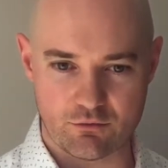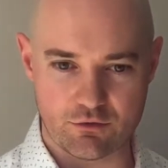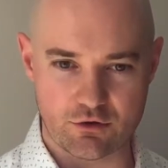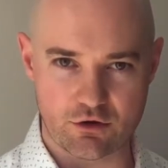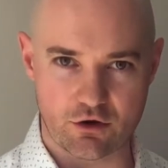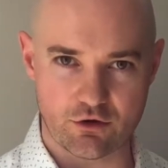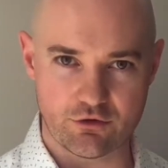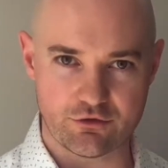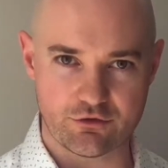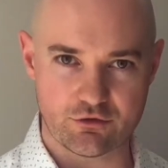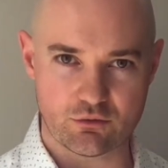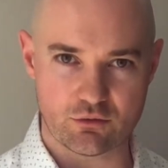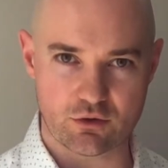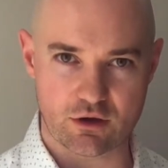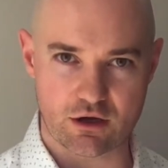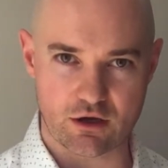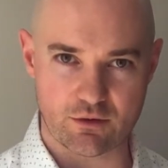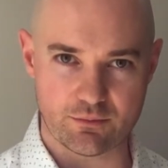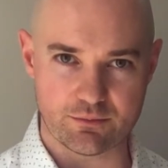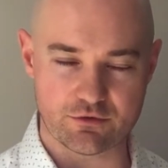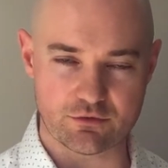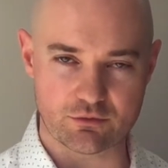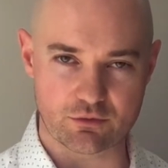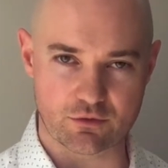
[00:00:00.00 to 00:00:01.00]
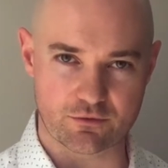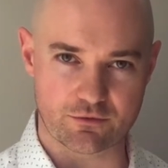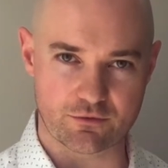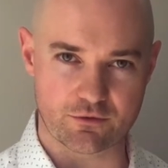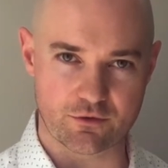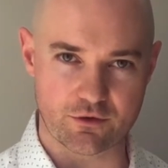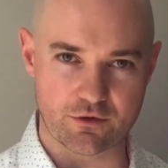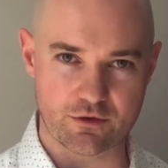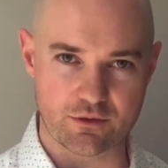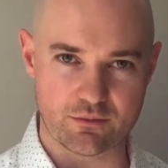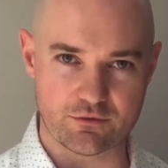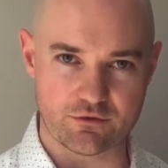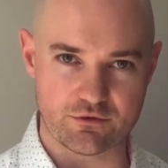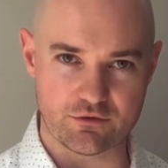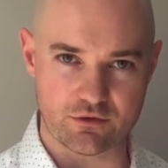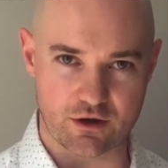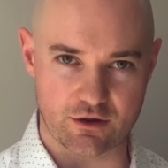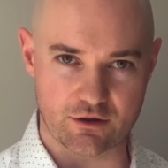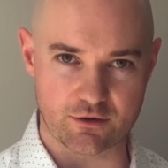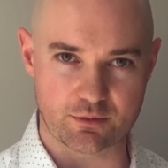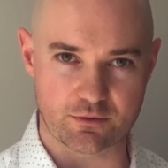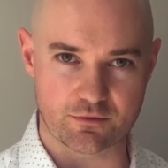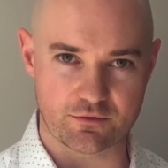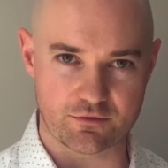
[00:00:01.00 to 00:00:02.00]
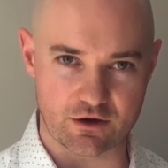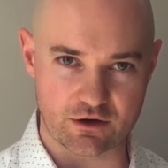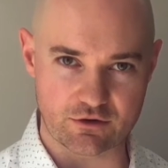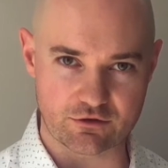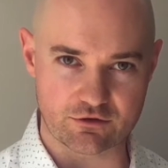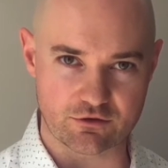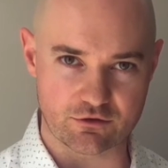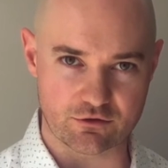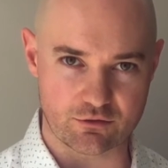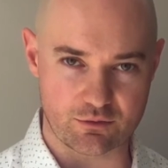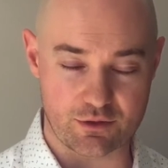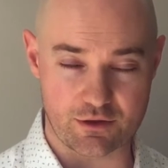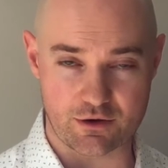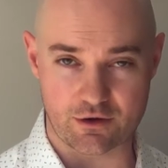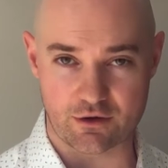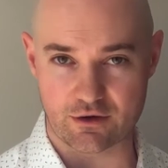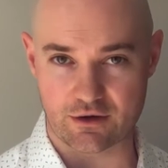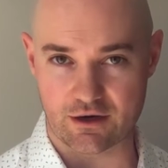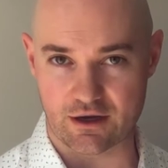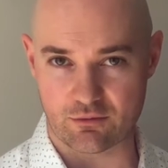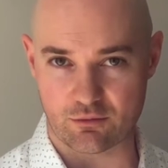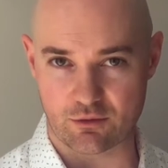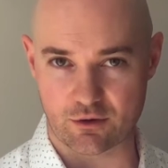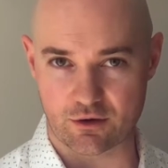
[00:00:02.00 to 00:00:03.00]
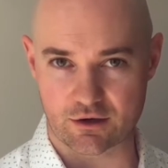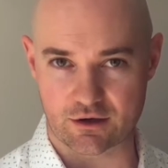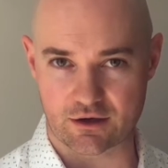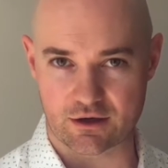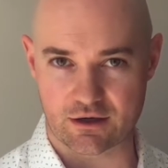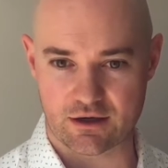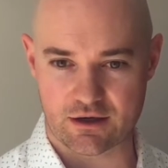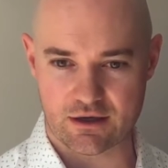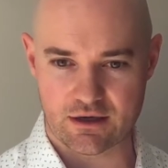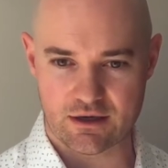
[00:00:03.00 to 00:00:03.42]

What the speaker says: We also will help to refer them to other professionals within our network